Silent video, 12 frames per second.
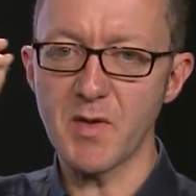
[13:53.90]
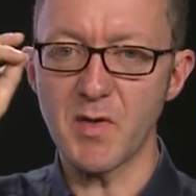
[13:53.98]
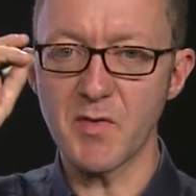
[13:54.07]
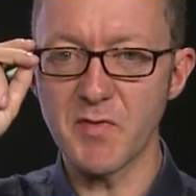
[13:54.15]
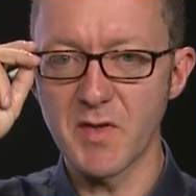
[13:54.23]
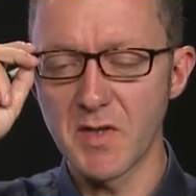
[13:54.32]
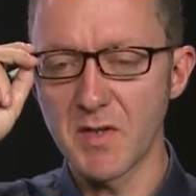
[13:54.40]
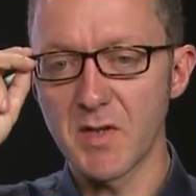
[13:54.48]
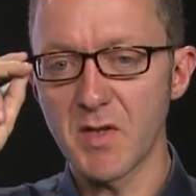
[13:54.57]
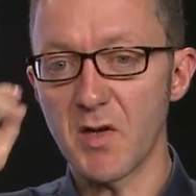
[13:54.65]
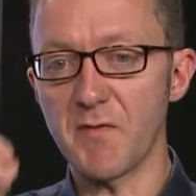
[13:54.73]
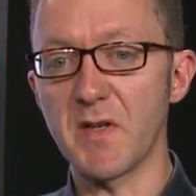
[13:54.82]
of
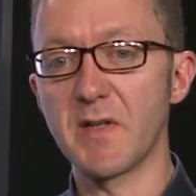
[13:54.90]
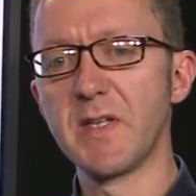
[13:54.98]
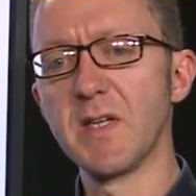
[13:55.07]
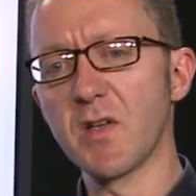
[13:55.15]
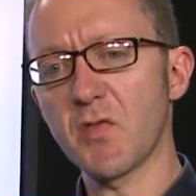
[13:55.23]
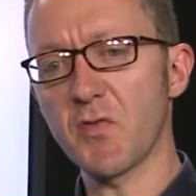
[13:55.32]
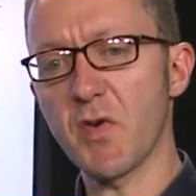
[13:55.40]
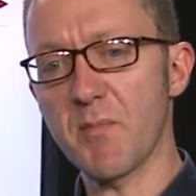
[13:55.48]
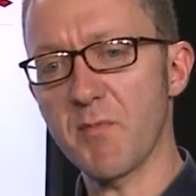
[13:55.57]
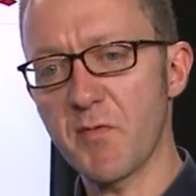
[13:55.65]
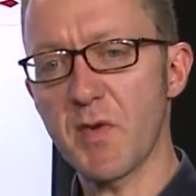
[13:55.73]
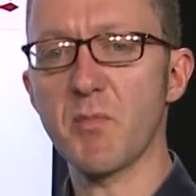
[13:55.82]
alleles
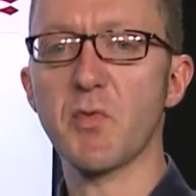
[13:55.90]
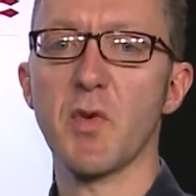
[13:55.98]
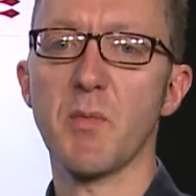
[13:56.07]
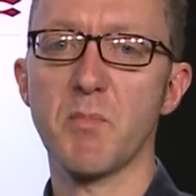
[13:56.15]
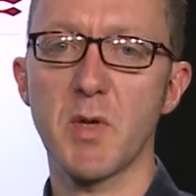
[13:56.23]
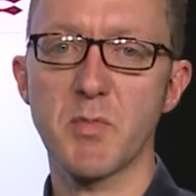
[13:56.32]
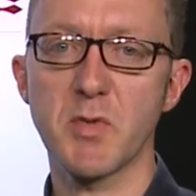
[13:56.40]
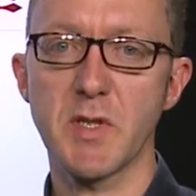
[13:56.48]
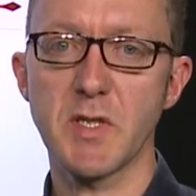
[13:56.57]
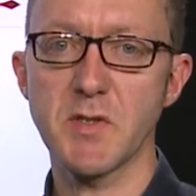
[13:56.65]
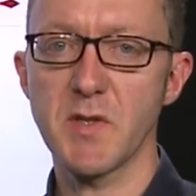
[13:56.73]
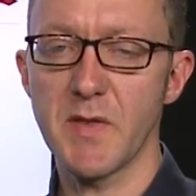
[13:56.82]
from some
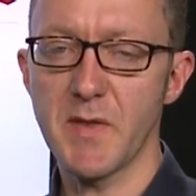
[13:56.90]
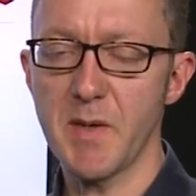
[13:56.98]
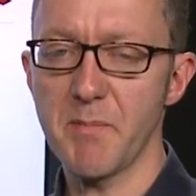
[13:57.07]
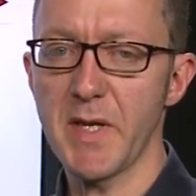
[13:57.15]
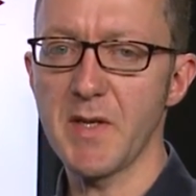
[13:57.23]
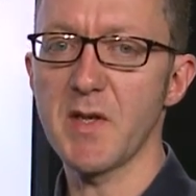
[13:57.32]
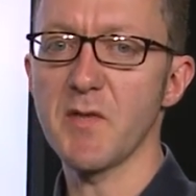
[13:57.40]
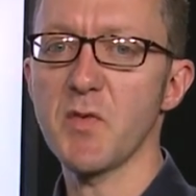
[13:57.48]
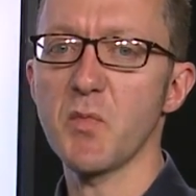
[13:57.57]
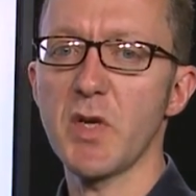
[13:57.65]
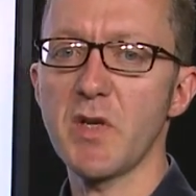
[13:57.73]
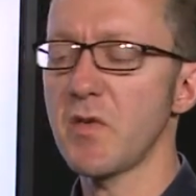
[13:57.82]
population, and there are many
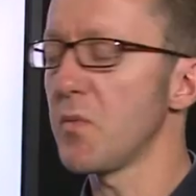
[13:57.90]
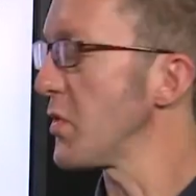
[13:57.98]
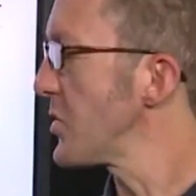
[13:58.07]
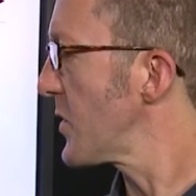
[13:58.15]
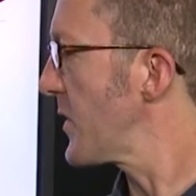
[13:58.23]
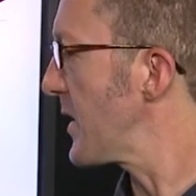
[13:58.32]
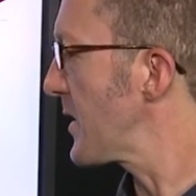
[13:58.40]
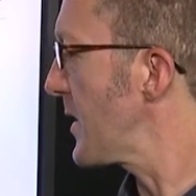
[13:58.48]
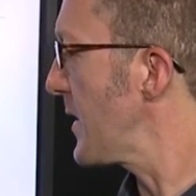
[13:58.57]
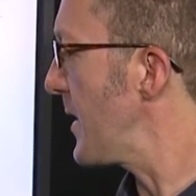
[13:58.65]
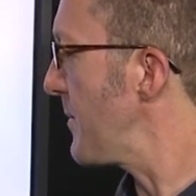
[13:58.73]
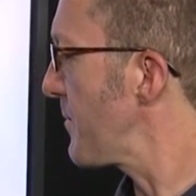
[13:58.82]
different ways in which that can
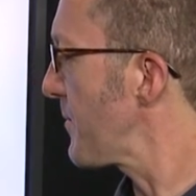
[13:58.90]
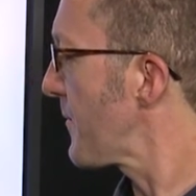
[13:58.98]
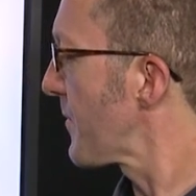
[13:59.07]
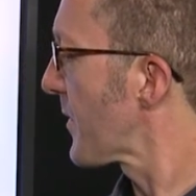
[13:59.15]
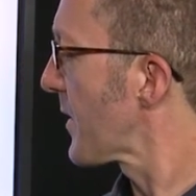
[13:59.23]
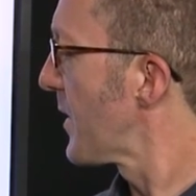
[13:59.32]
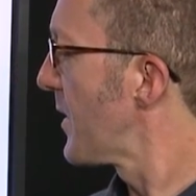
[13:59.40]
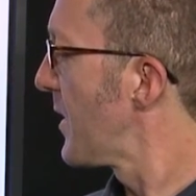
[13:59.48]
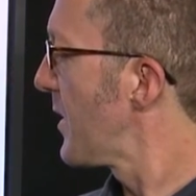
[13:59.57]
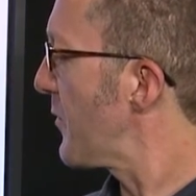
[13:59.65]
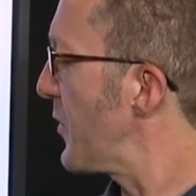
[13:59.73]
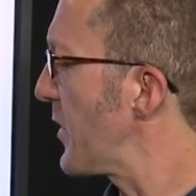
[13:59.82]
happen.
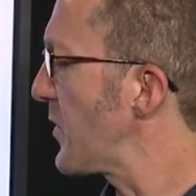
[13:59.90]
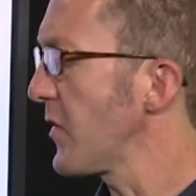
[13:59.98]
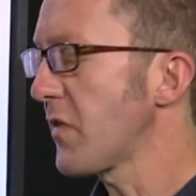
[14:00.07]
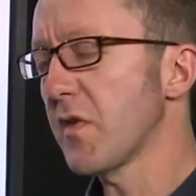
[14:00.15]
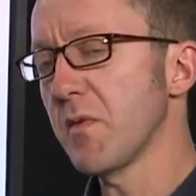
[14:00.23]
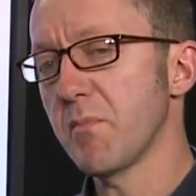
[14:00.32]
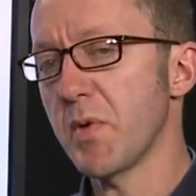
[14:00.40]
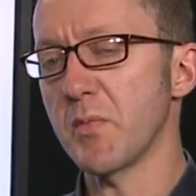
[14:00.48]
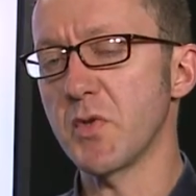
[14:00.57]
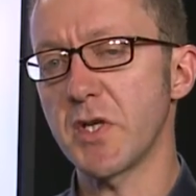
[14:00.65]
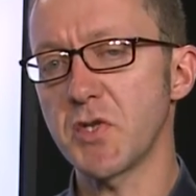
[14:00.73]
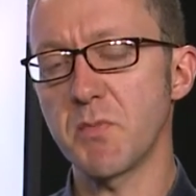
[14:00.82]
For instance,
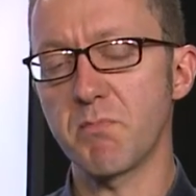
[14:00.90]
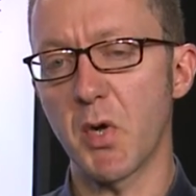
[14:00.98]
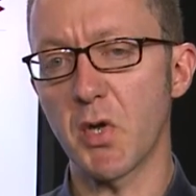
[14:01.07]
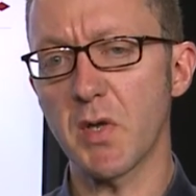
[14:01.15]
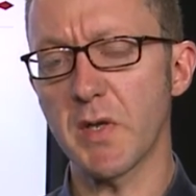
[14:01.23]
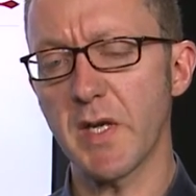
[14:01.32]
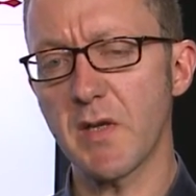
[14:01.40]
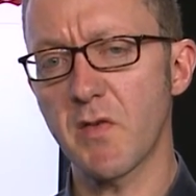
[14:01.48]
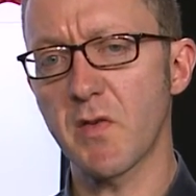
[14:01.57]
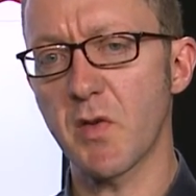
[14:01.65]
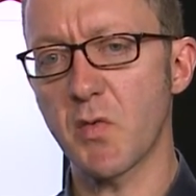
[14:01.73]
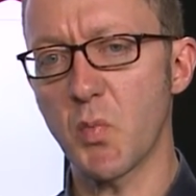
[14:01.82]
population
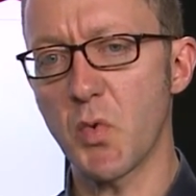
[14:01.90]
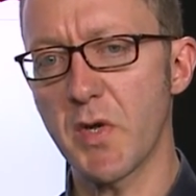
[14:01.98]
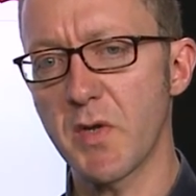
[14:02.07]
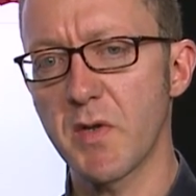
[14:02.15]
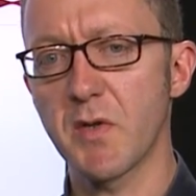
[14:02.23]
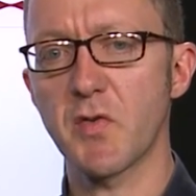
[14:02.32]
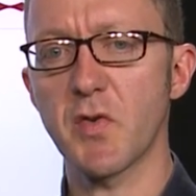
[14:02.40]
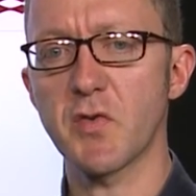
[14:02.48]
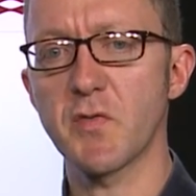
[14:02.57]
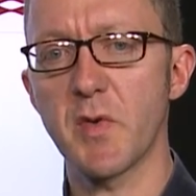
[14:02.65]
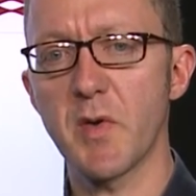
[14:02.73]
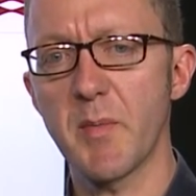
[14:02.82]
bottlenecks is one such
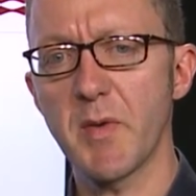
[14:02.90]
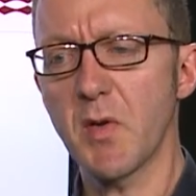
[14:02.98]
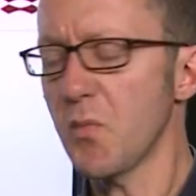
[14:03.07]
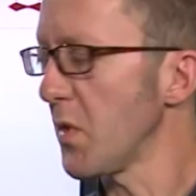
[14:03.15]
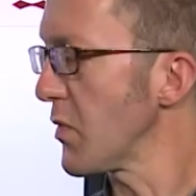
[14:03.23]
phenomenon. We'll